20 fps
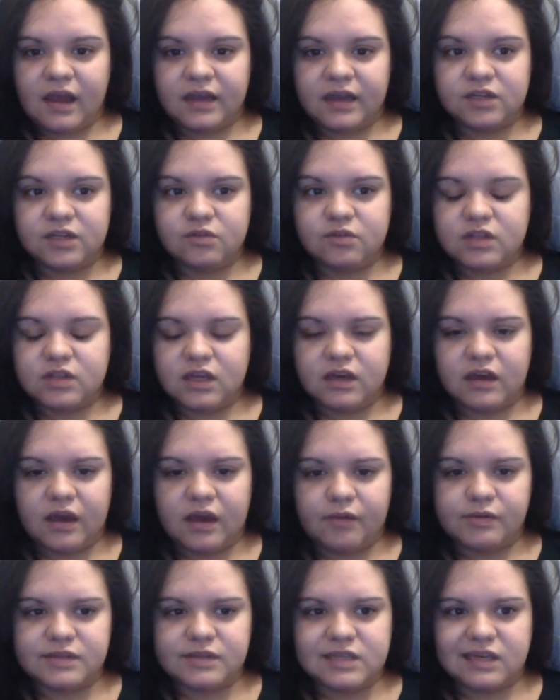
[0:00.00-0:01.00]
I knew that
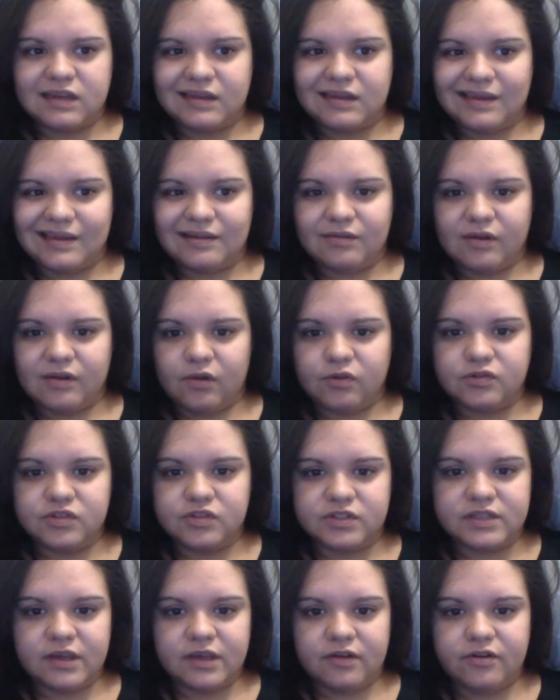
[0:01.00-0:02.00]
I wasn't going to get an
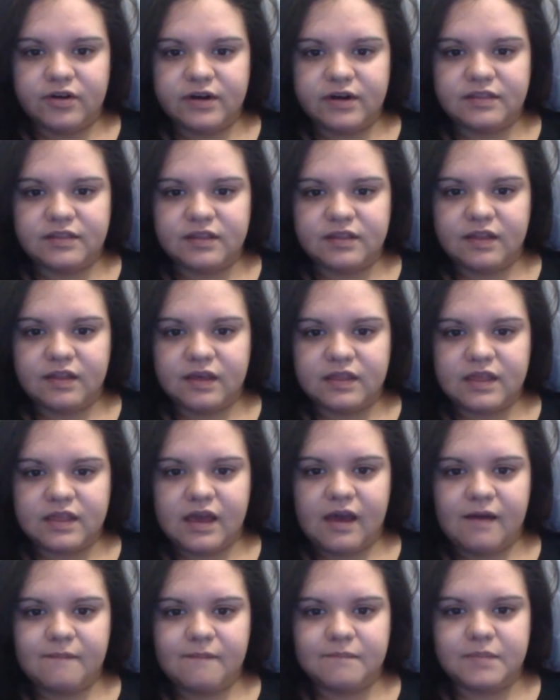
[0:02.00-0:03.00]
ultrasound or anything like
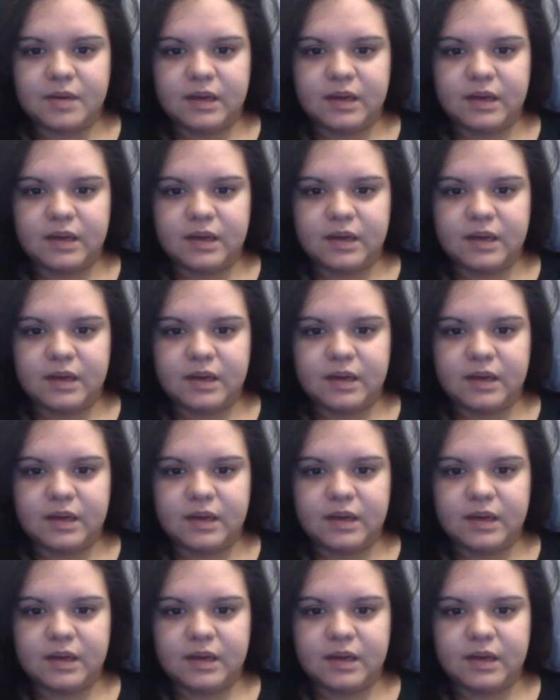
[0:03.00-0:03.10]
that,